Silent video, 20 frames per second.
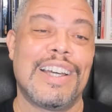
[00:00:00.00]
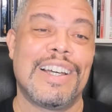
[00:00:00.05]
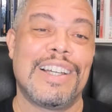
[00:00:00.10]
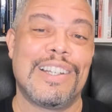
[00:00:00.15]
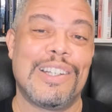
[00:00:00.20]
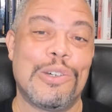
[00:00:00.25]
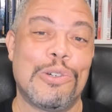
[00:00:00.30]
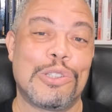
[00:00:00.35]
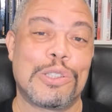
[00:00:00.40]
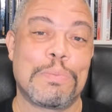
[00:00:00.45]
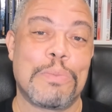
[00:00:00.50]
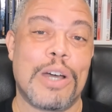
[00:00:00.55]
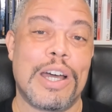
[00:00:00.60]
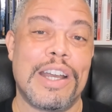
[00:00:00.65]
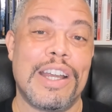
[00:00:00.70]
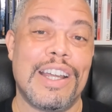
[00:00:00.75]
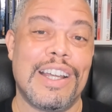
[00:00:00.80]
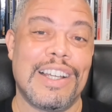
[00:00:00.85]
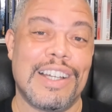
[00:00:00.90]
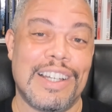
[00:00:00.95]
lose
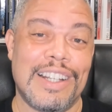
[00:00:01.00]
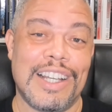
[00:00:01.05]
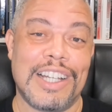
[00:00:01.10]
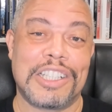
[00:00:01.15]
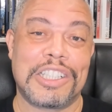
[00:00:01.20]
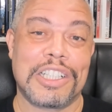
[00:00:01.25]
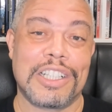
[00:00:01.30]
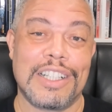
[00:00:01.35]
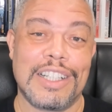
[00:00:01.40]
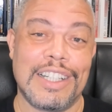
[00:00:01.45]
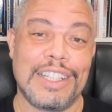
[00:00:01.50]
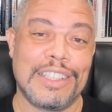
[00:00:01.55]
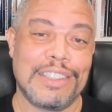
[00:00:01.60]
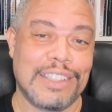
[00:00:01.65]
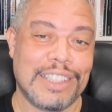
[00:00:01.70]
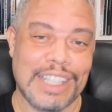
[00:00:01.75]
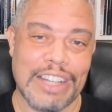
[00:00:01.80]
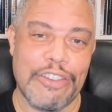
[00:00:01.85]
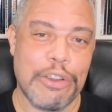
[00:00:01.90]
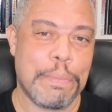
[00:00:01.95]
money initially,
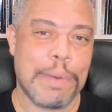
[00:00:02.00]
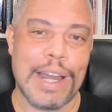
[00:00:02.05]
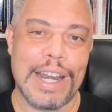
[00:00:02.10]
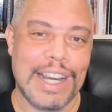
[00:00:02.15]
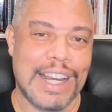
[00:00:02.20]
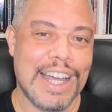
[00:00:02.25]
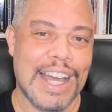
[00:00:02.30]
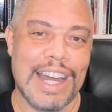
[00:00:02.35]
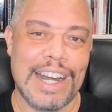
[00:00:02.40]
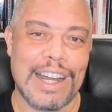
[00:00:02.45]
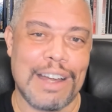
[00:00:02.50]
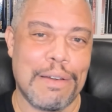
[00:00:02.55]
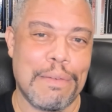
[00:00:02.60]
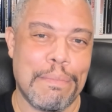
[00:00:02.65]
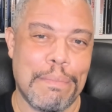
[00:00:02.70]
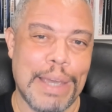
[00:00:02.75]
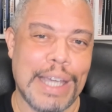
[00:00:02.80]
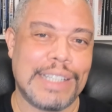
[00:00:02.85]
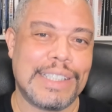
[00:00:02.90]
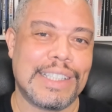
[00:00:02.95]
because everybody kind of
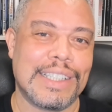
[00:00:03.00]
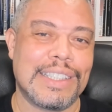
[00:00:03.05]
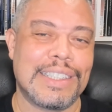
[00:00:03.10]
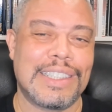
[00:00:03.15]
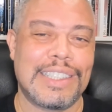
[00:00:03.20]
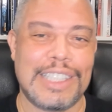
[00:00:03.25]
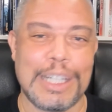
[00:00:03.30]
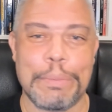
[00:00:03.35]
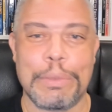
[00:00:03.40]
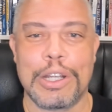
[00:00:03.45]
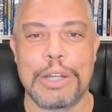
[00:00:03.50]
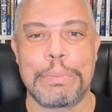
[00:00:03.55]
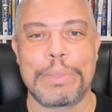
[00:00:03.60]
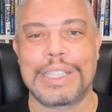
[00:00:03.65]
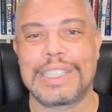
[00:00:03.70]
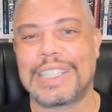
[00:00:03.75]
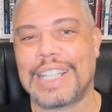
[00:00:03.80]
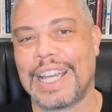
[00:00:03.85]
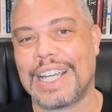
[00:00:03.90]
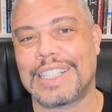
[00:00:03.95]
makes similar
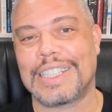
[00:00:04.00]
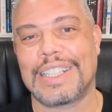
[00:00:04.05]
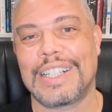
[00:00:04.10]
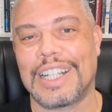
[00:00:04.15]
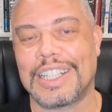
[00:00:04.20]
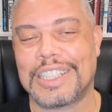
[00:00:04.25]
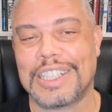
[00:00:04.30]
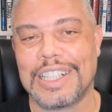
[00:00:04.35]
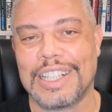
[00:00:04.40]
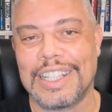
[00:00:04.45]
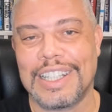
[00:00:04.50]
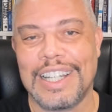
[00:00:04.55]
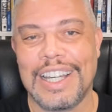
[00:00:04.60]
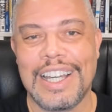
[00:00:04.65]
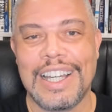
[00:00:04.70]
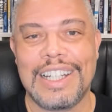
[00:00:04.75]
mistakes initially.